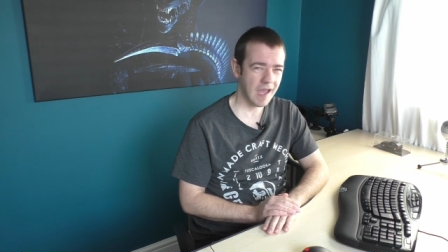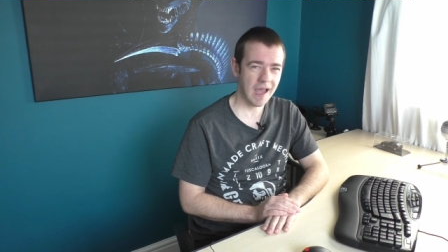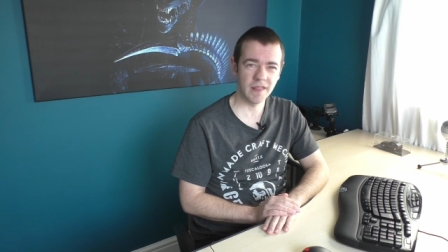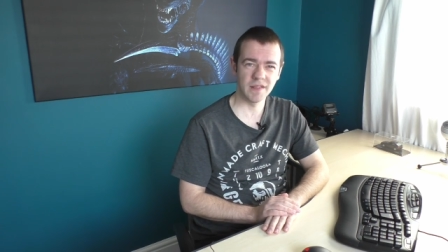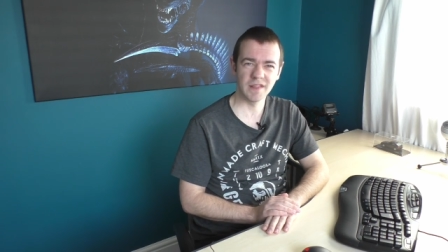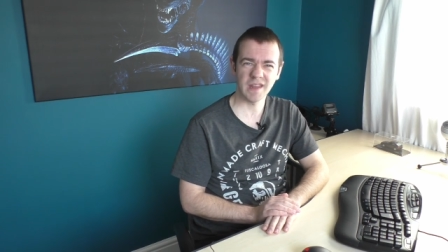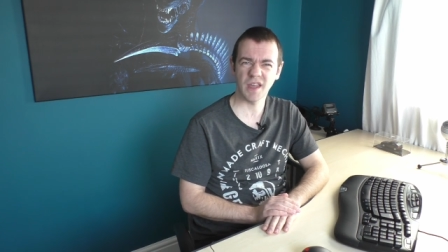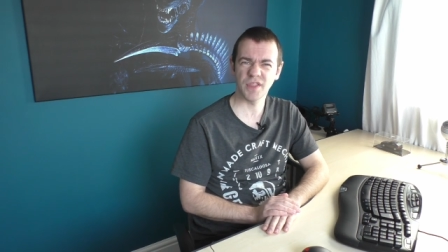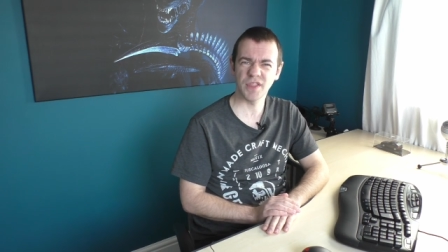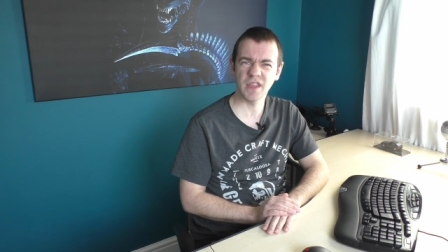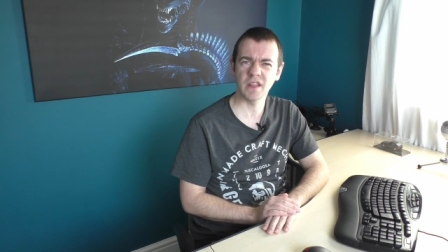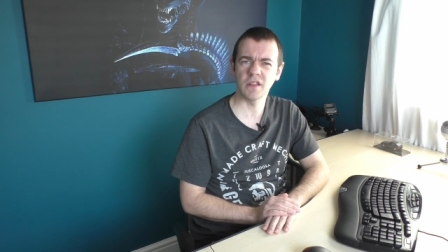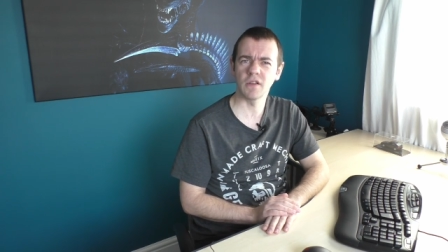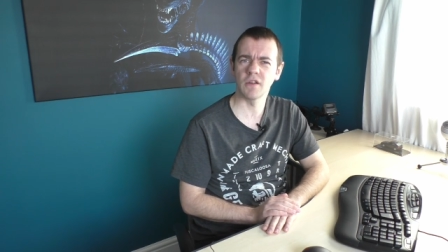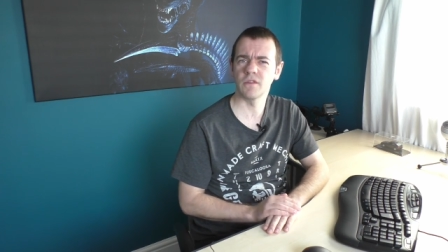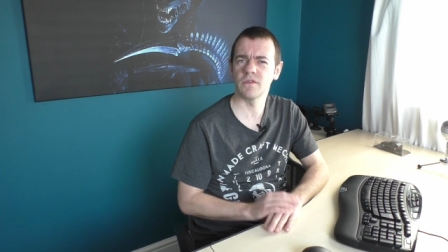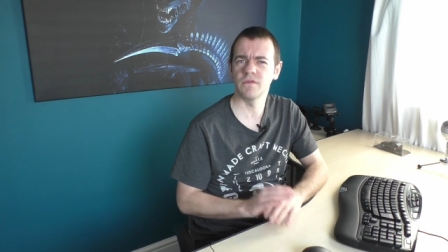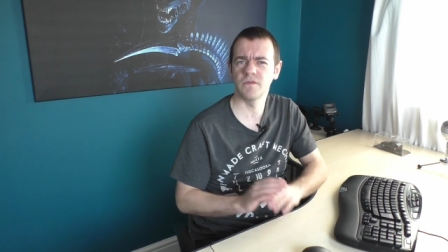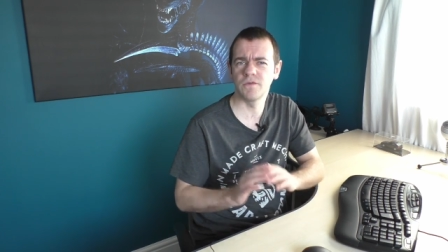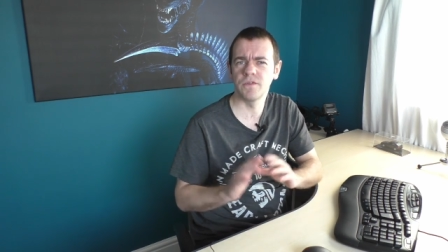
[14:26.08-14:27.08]
and I think
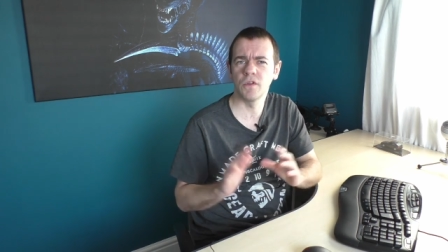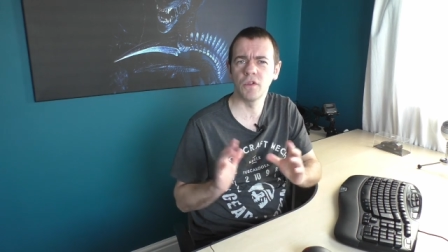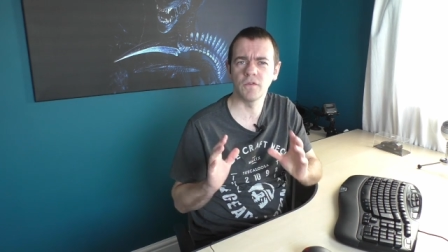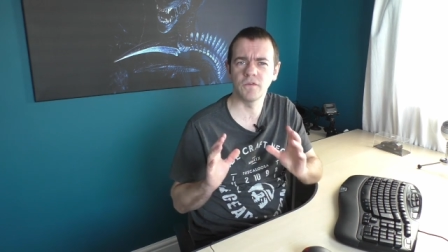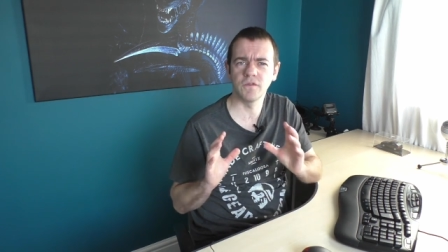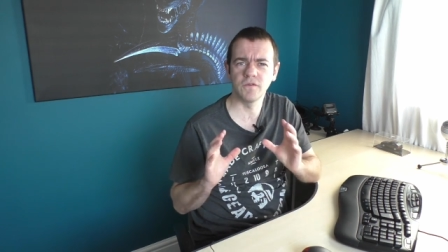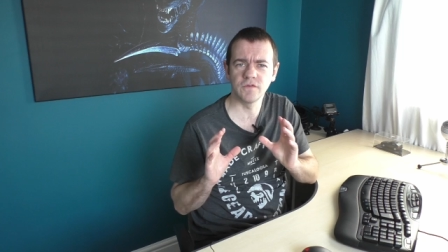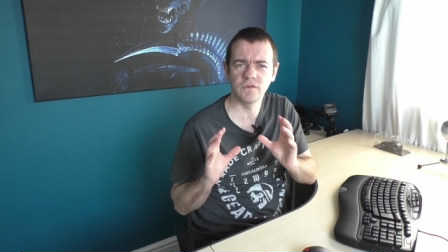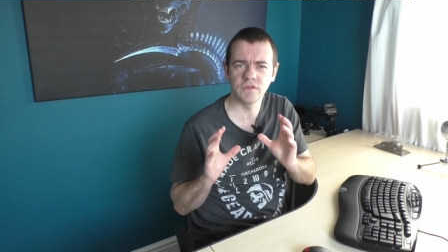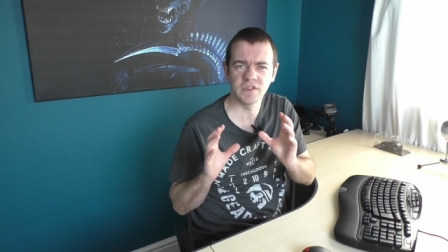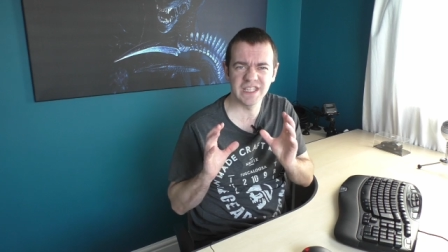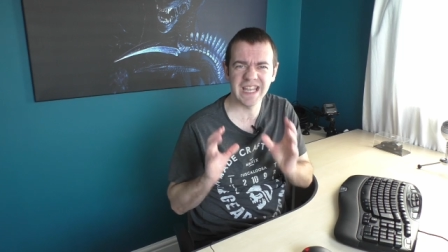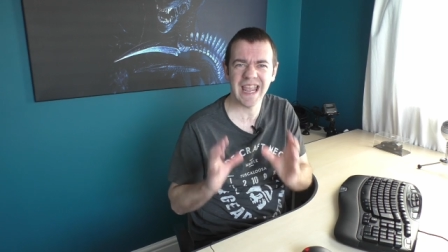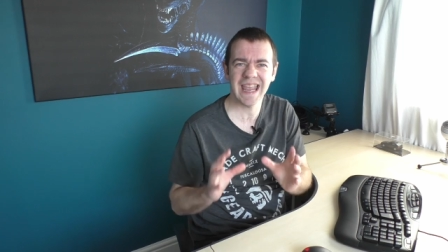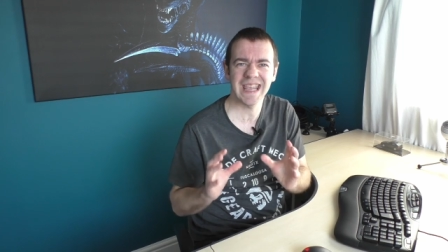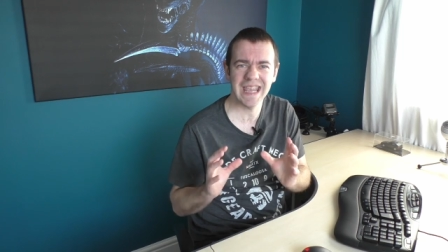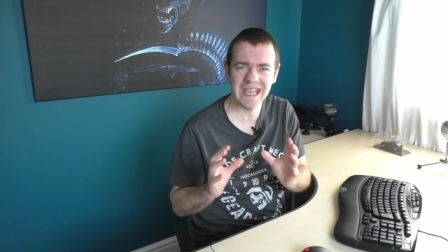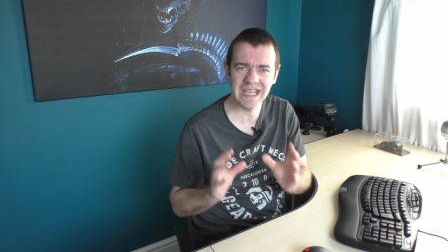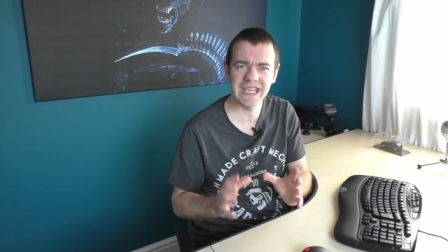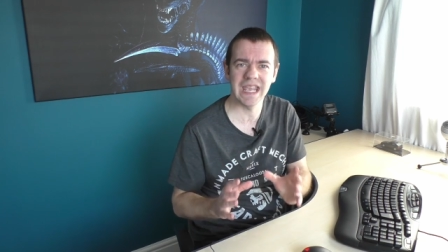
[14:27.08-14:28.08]
they're full of
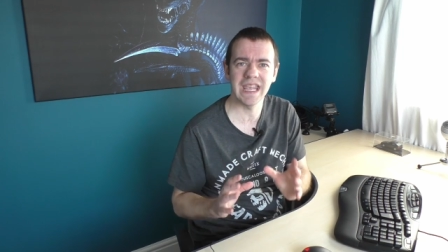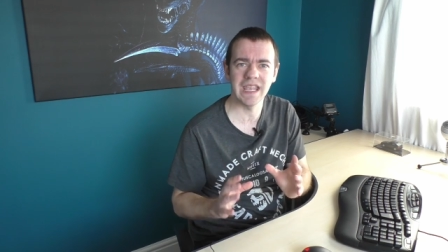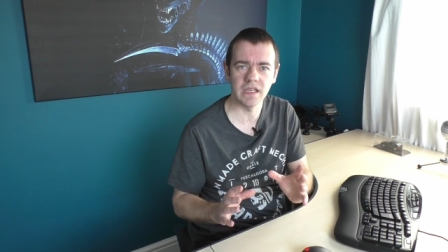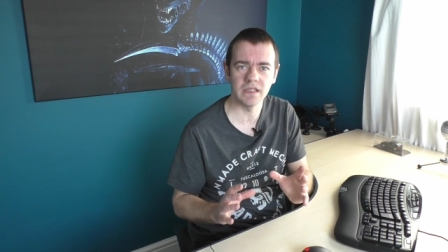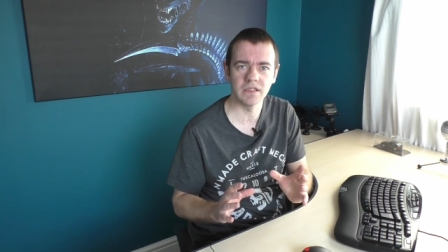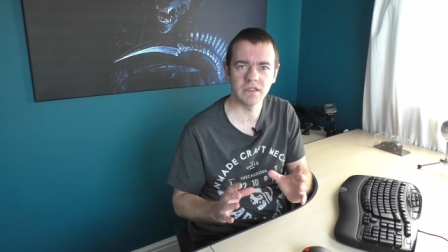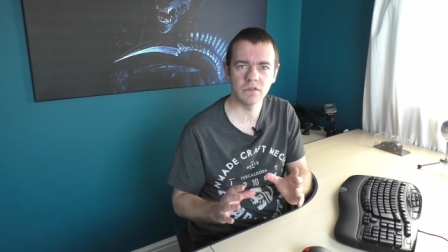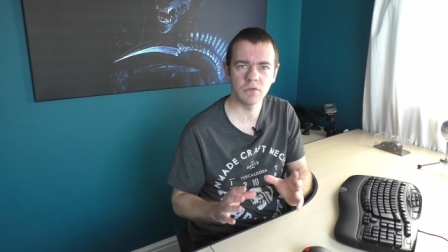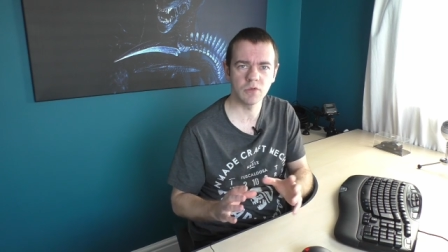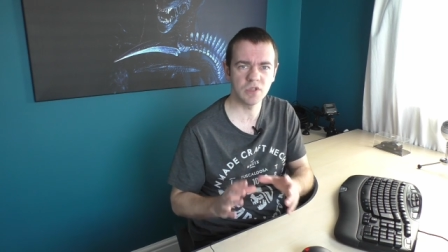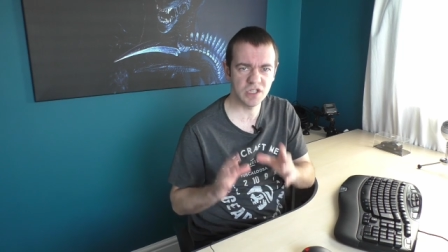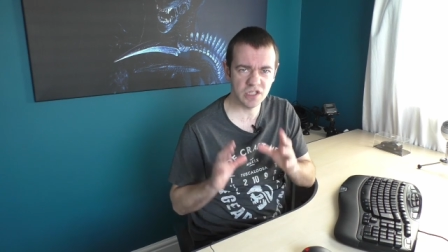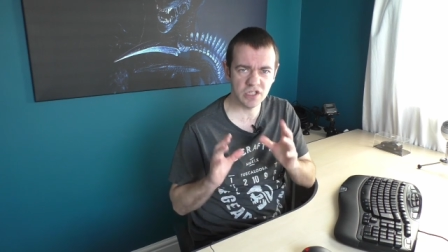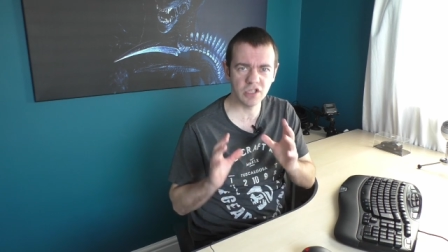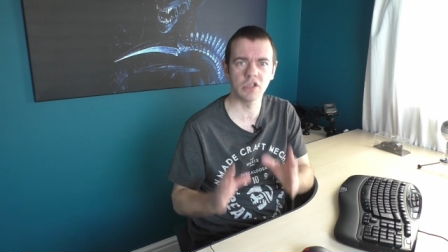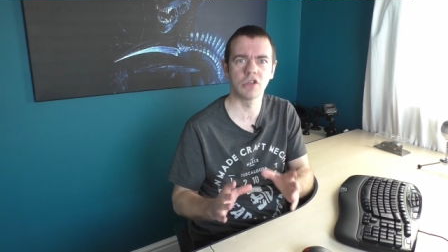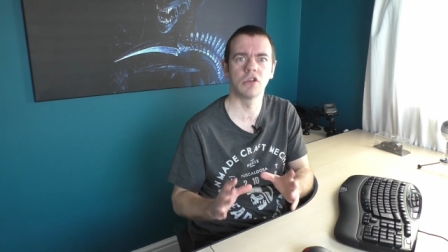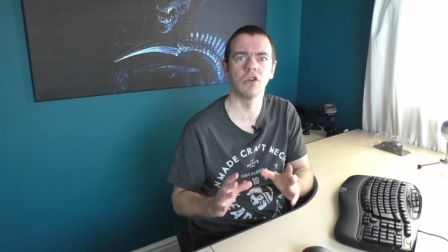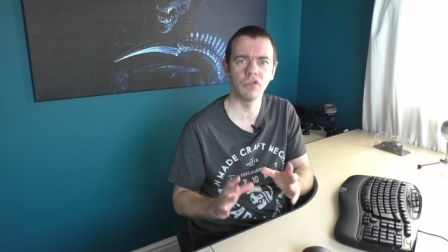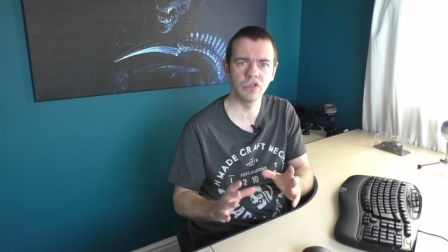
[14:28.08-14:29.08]
techie geeks, which is
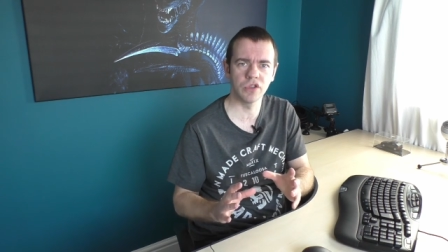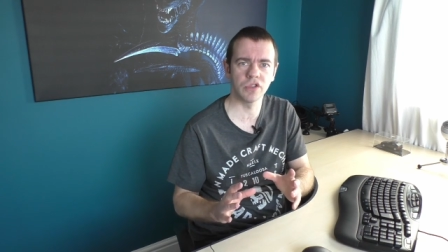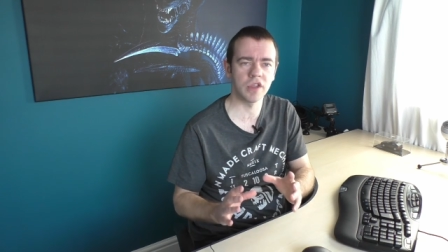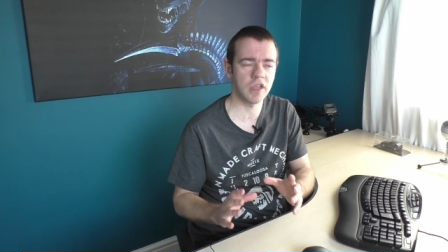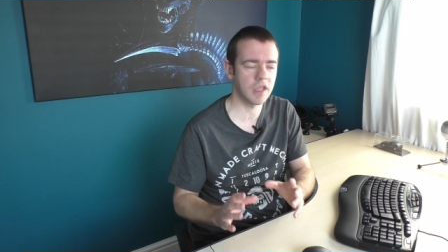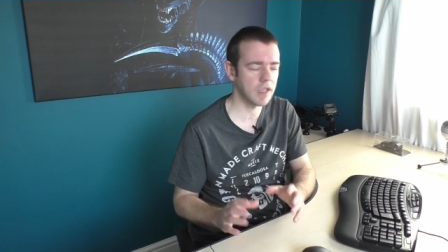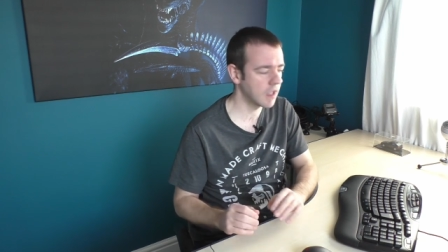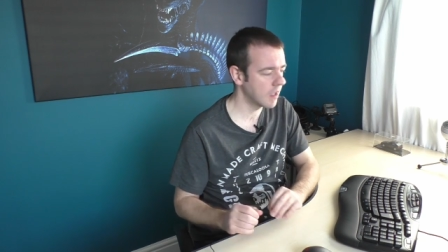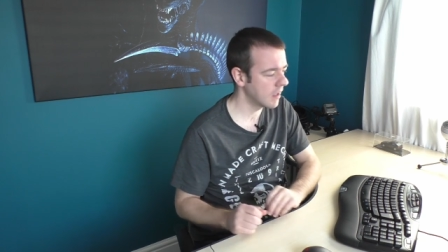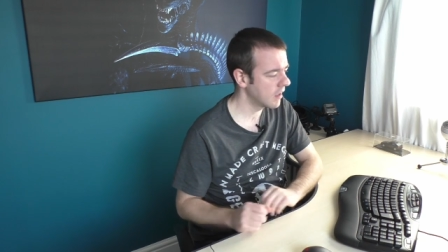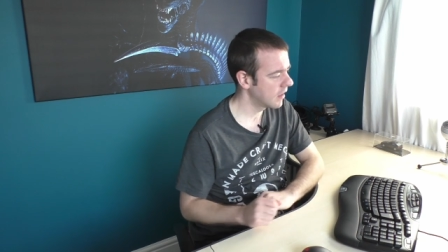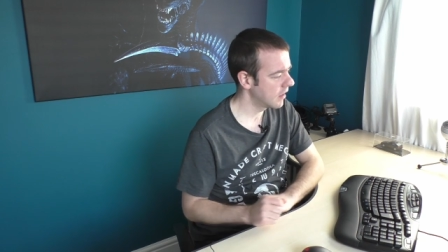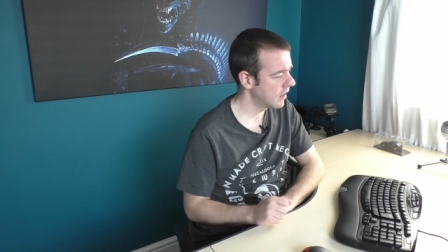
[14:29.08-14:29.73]
a good thing.